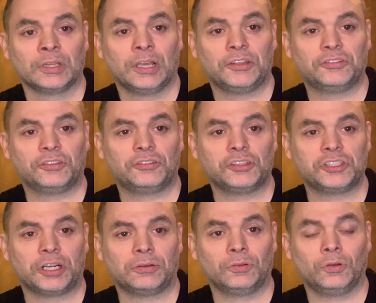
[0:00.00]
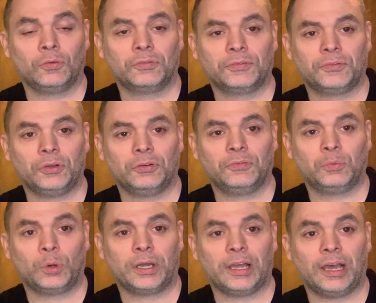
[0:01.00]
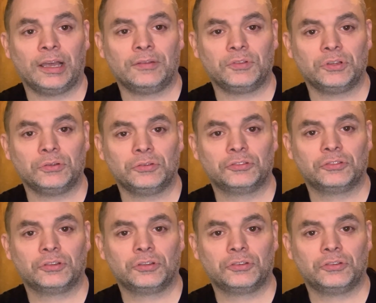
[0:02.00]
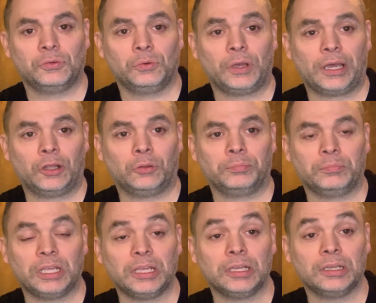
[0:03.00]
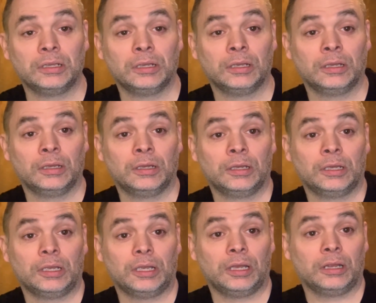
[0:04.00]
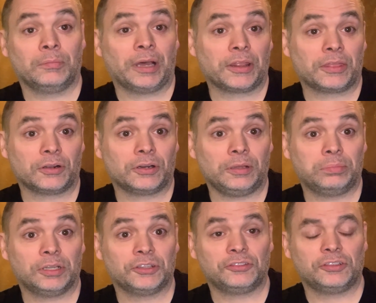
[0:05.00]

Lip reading: This is a general overview of what I've used to help me in my 30+